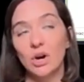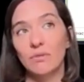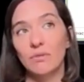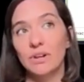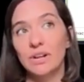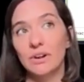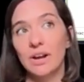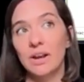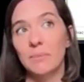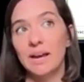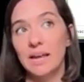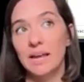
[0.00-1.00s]
over here
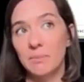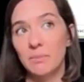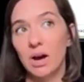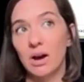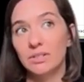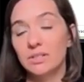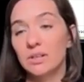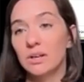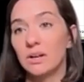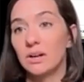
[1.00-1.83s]
in my inbox